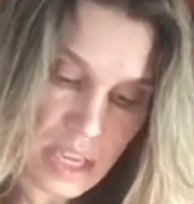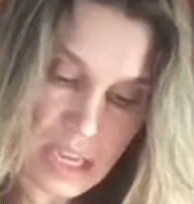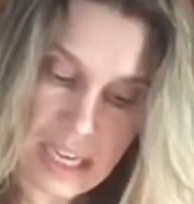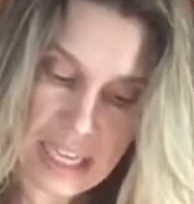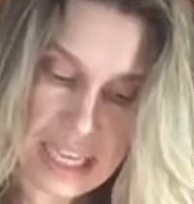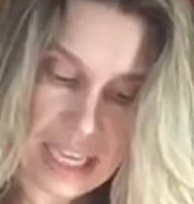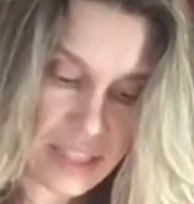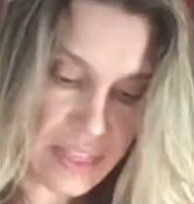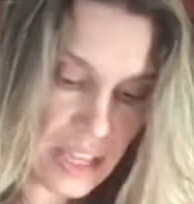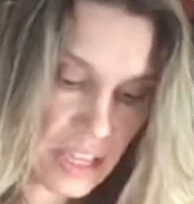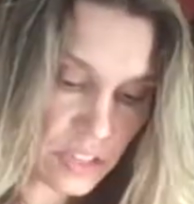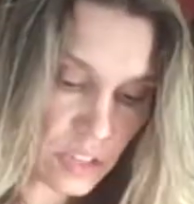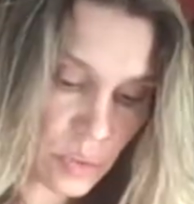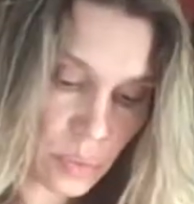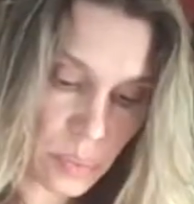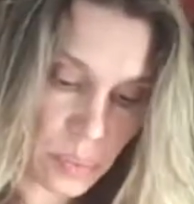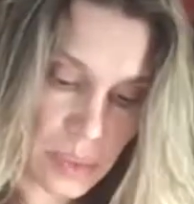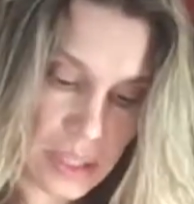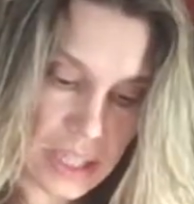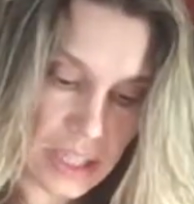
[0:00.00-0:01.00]
Again, these
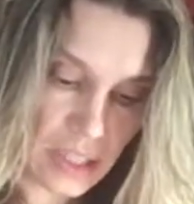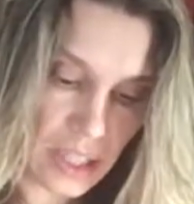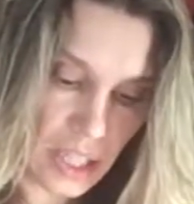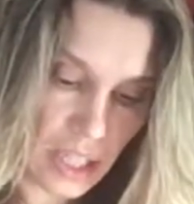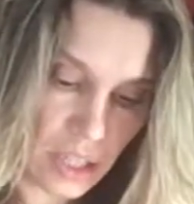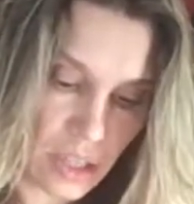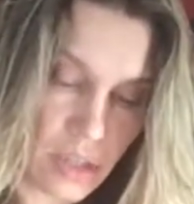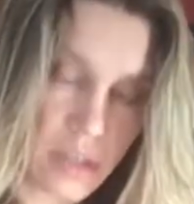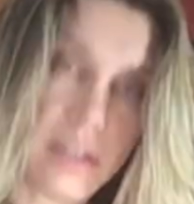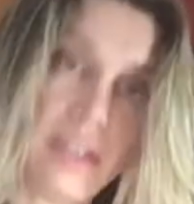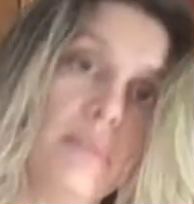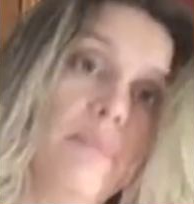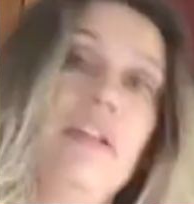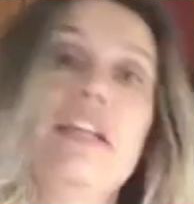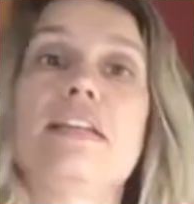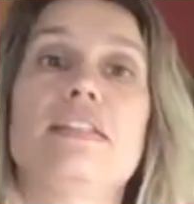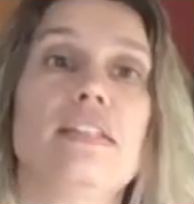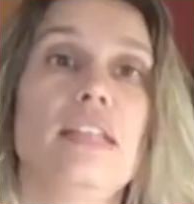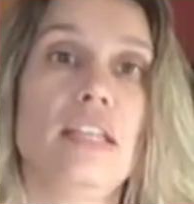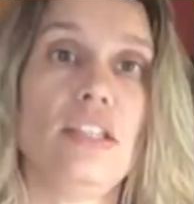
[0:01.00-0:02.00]
are really good
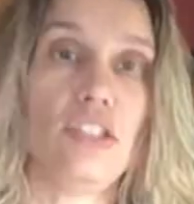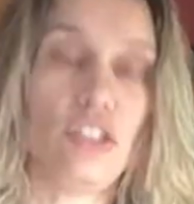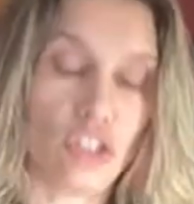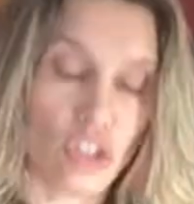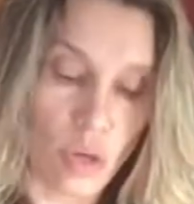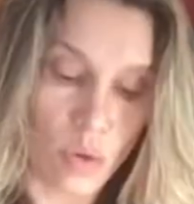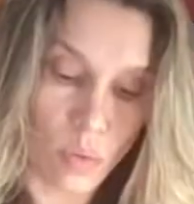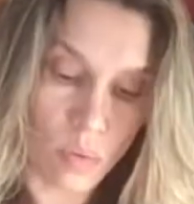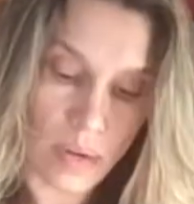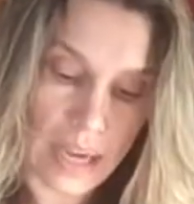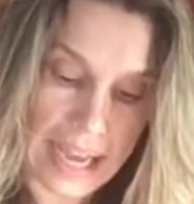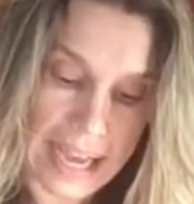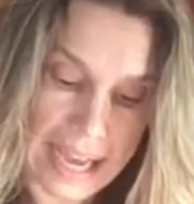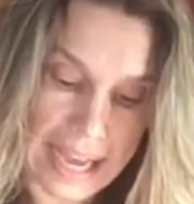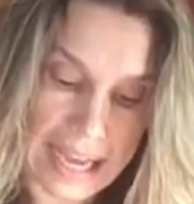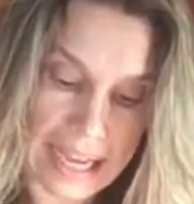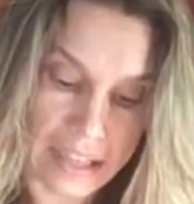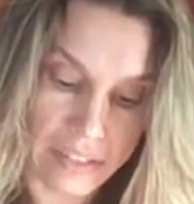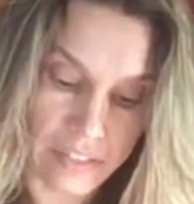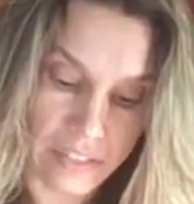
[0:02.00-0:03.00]
because they don't
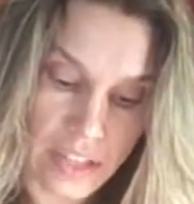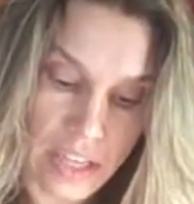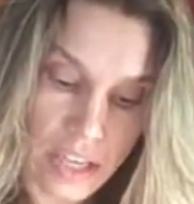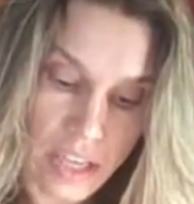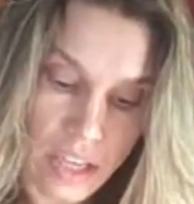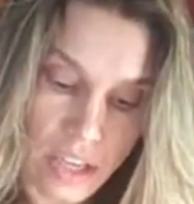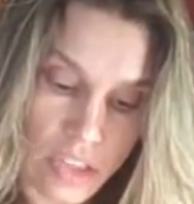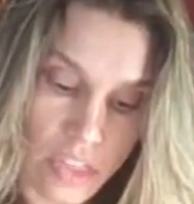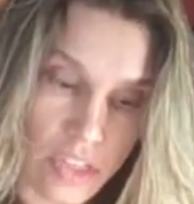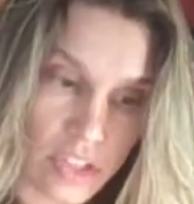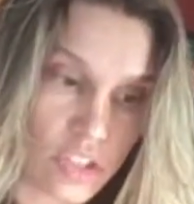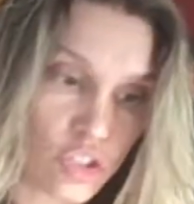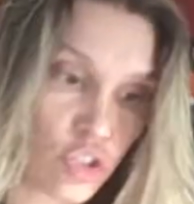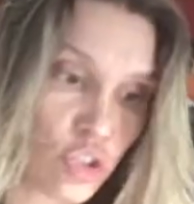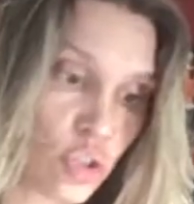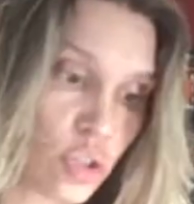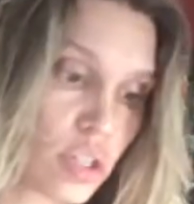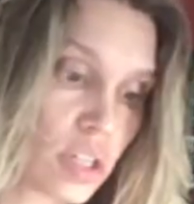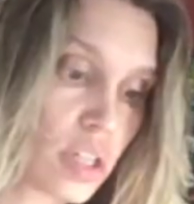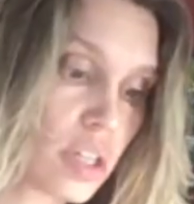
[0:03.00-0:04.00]
have the
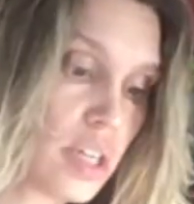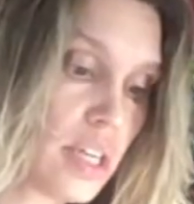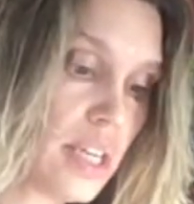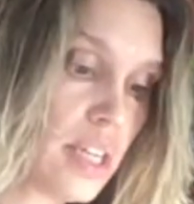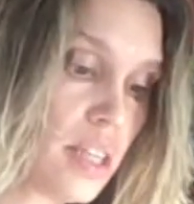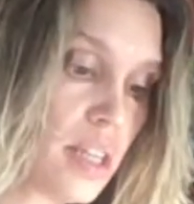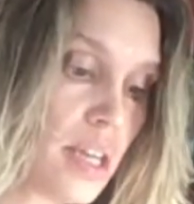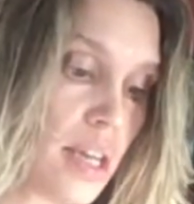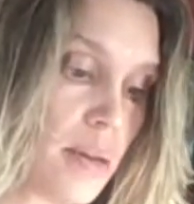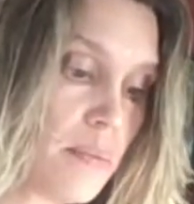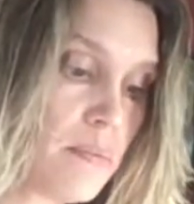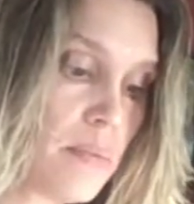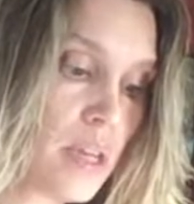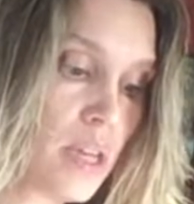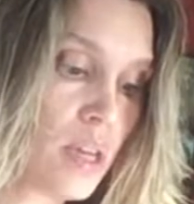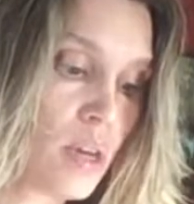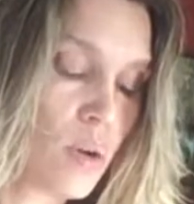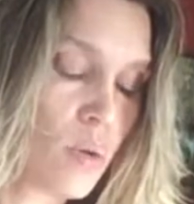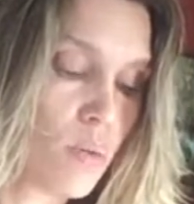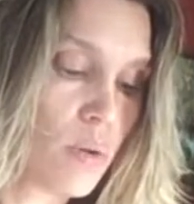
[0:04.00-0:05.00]
sugar in them.
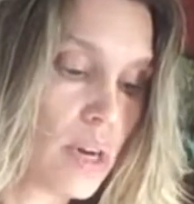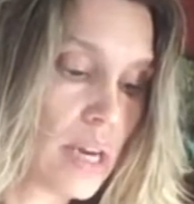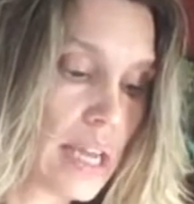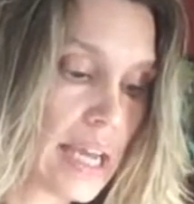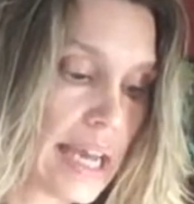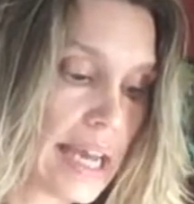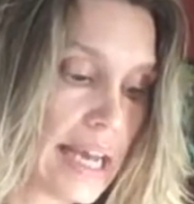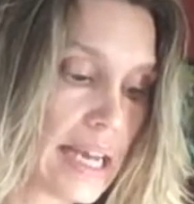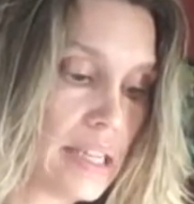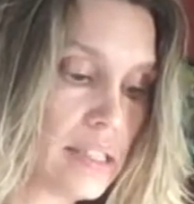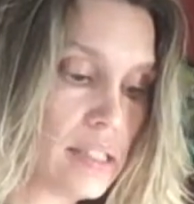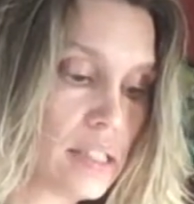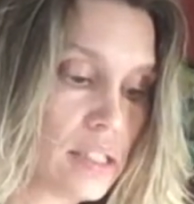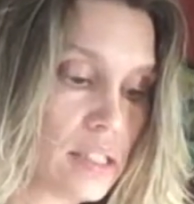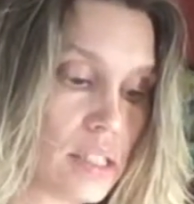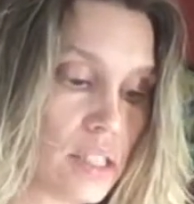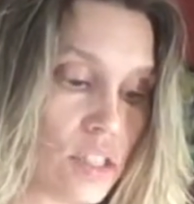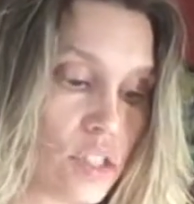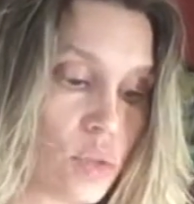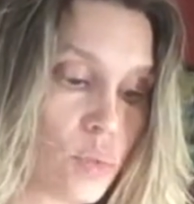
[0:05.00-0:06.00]
What it has is
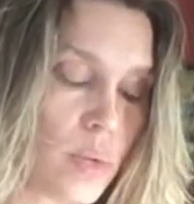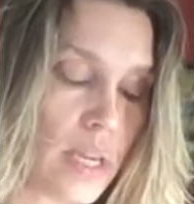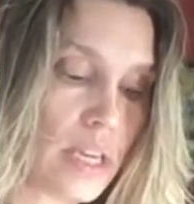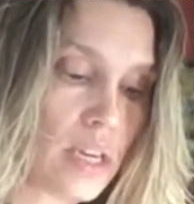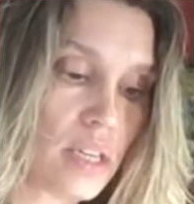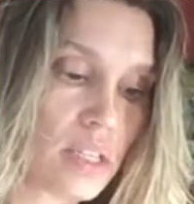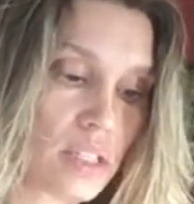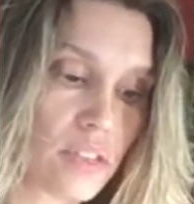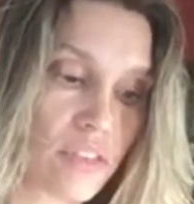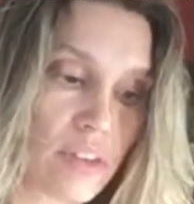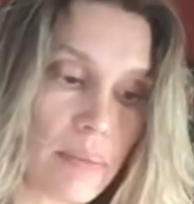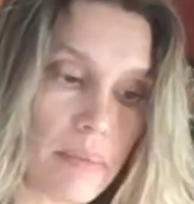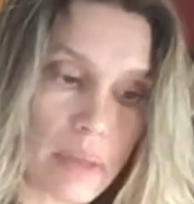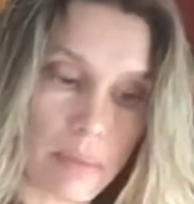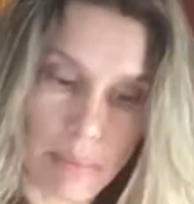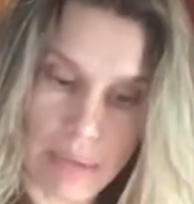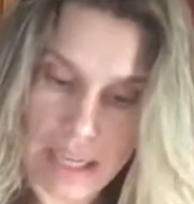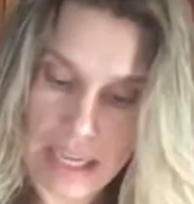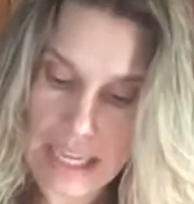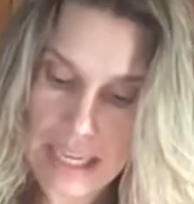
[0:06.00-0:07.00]
the sweetness from the
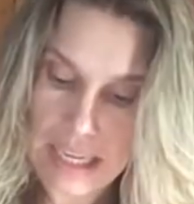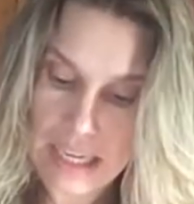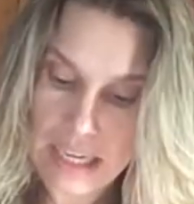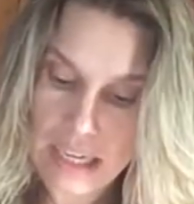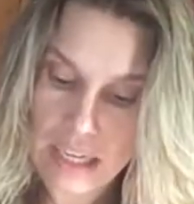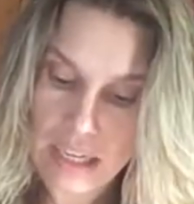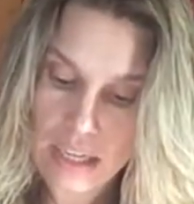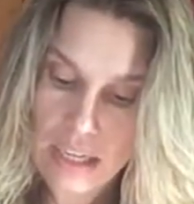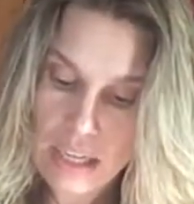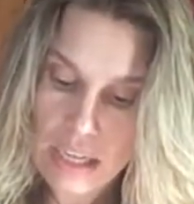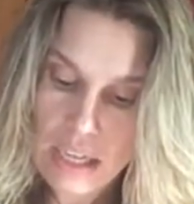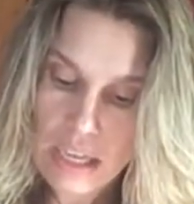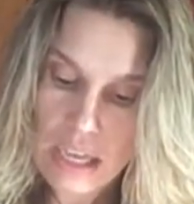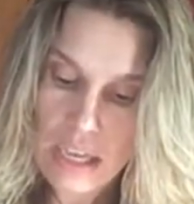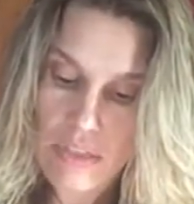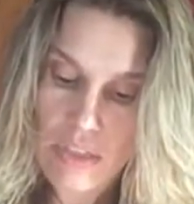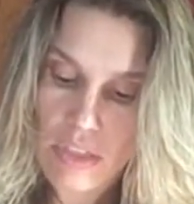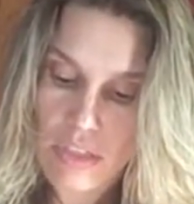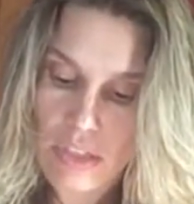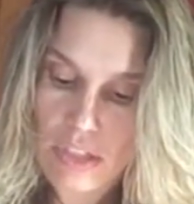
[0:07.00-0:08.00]
banana
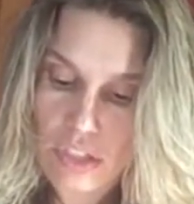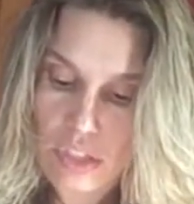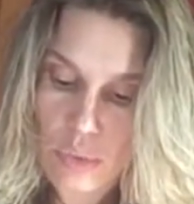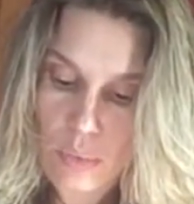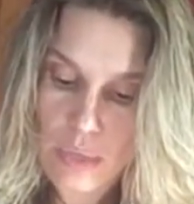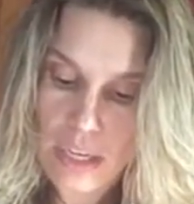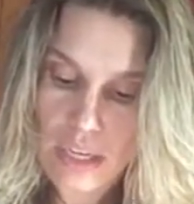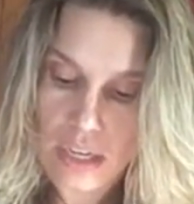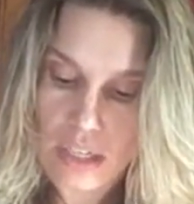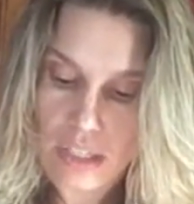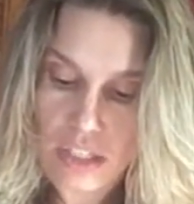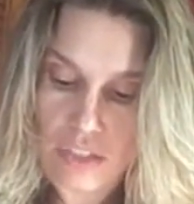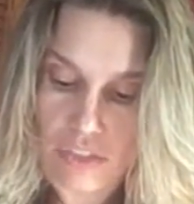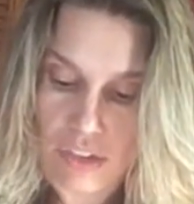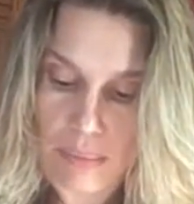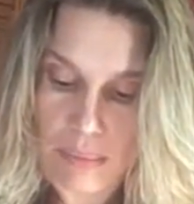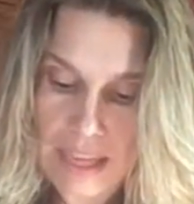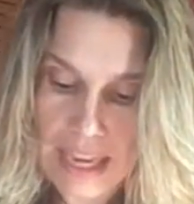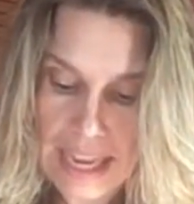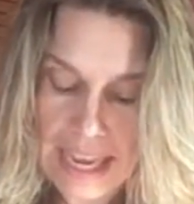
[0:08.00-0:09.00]
and then the sweetness
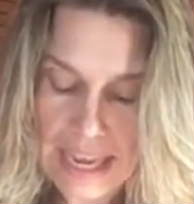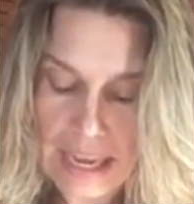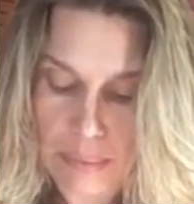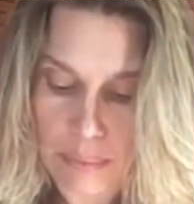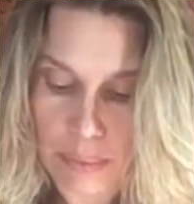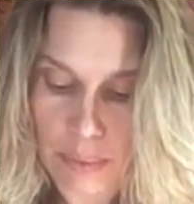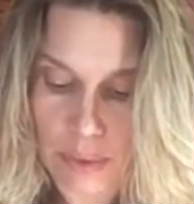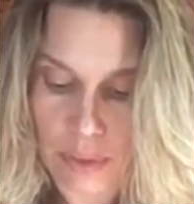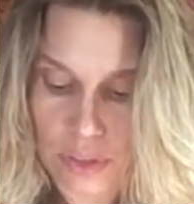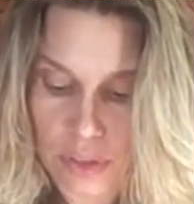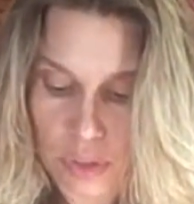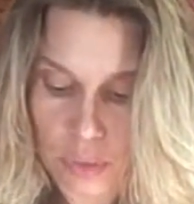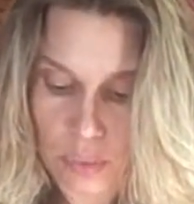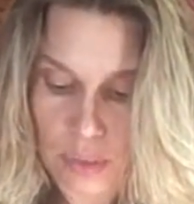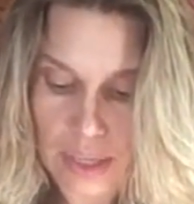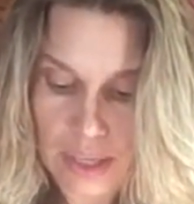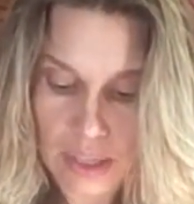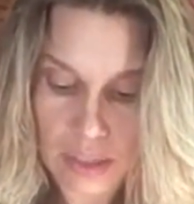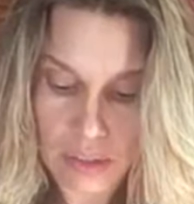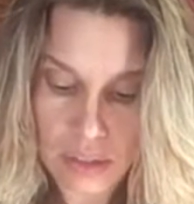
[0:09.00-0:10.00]
from the apple as
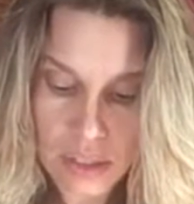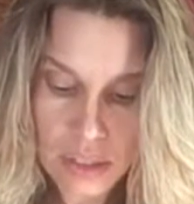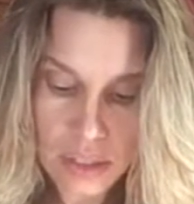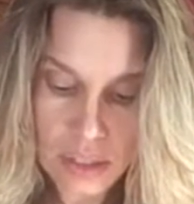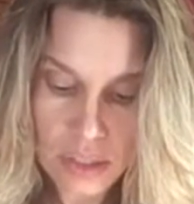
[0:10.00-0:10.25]
well.